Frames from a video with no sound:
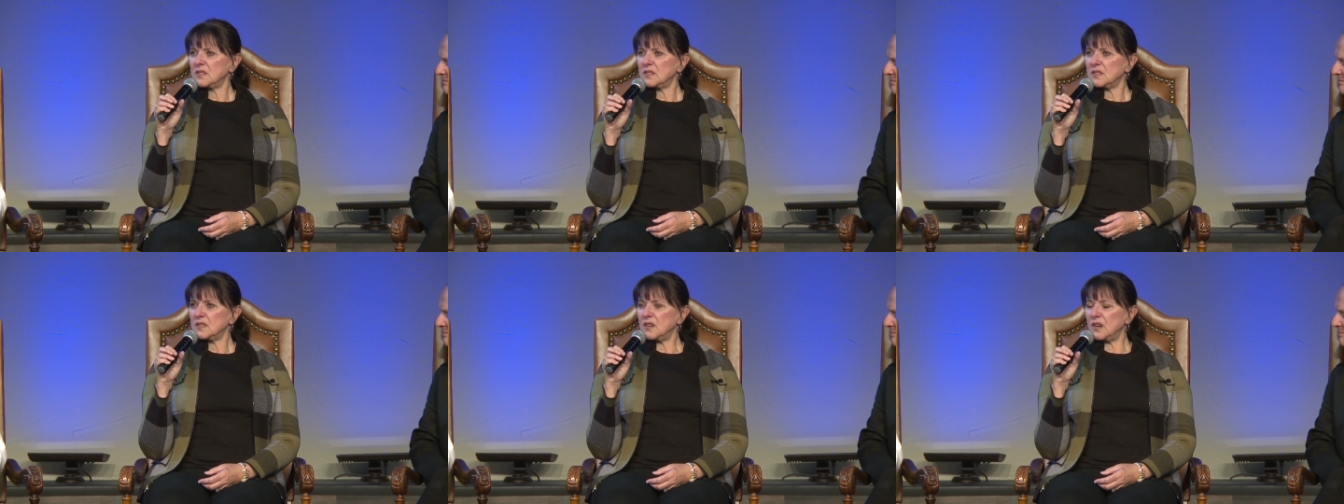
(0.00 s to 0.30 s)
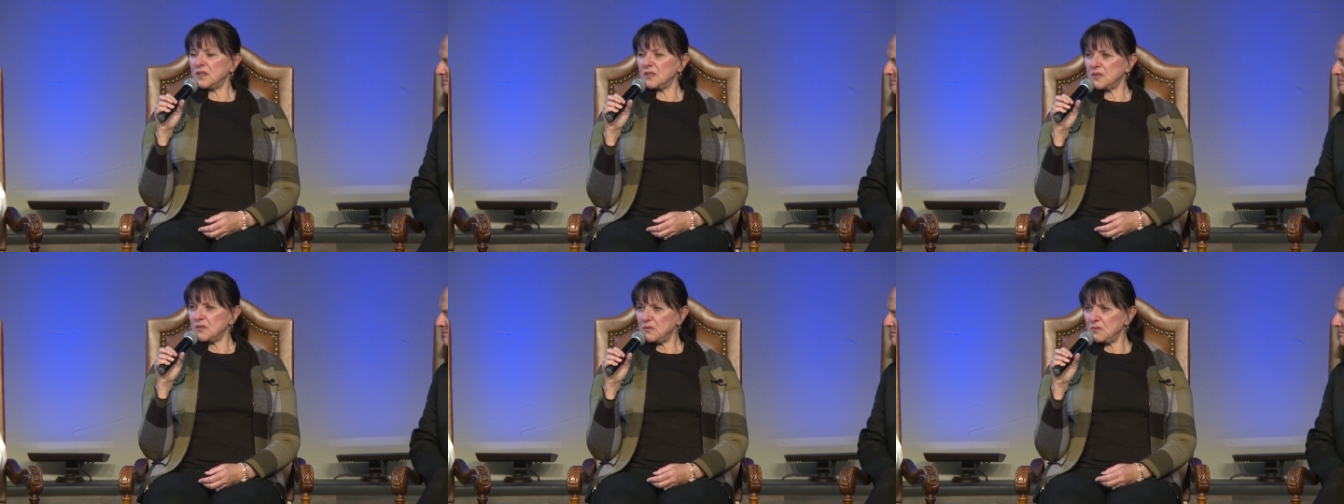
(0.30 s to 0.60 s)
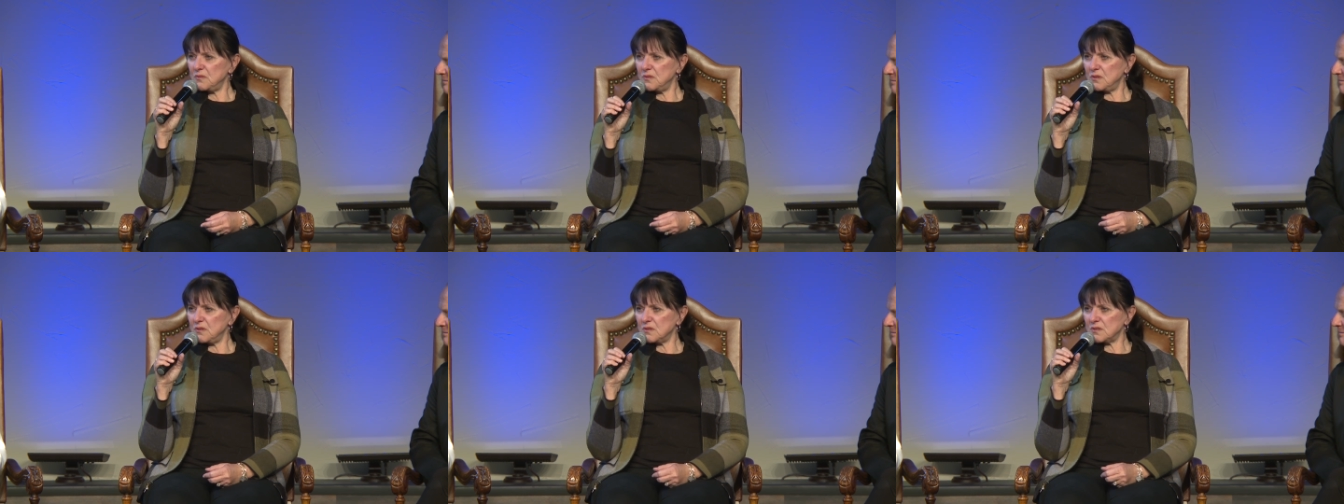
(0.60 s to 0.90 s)
gone
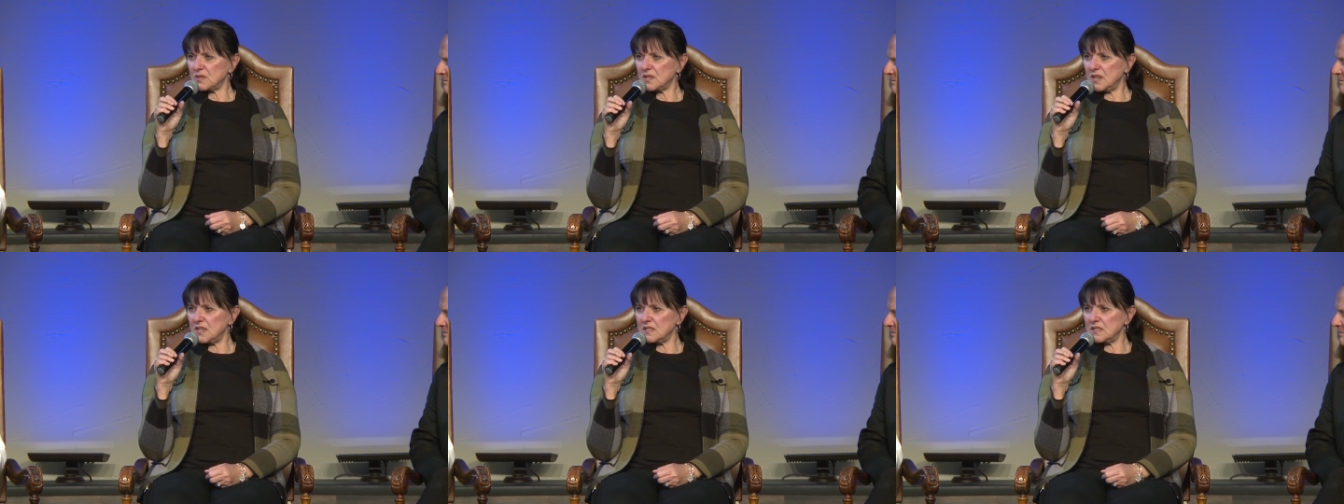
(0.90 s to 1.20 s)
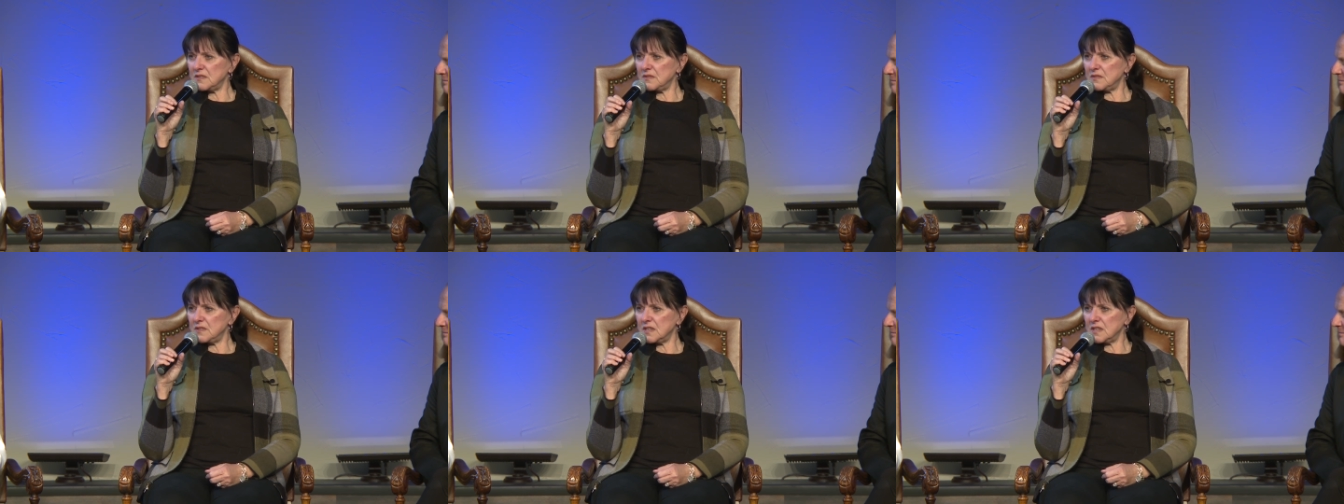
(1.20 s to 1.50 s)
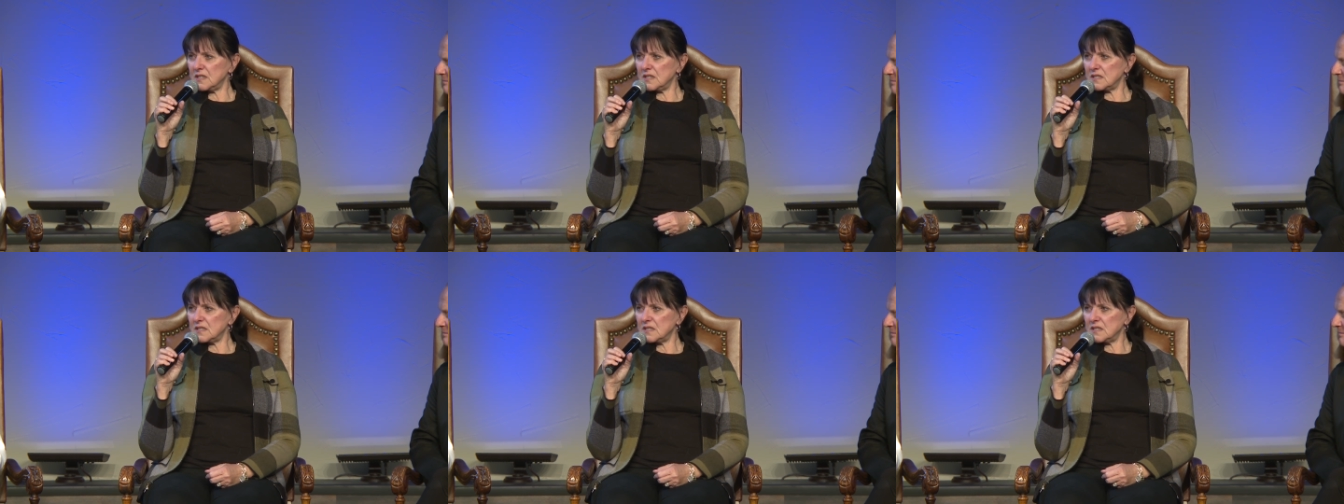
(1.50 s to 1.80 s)
through those kinds of
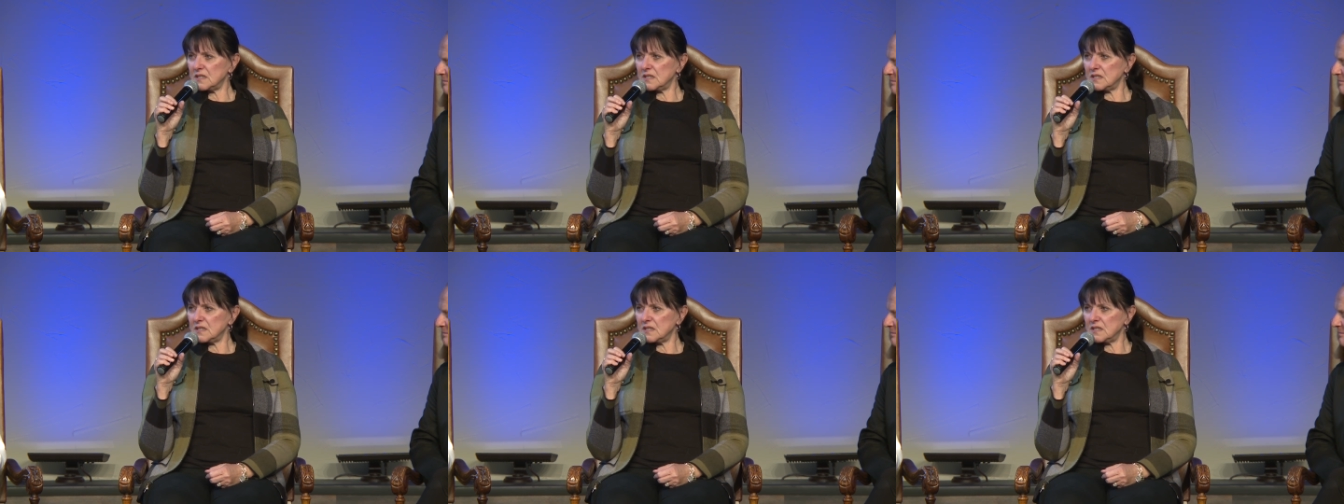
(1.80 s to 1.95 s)
things.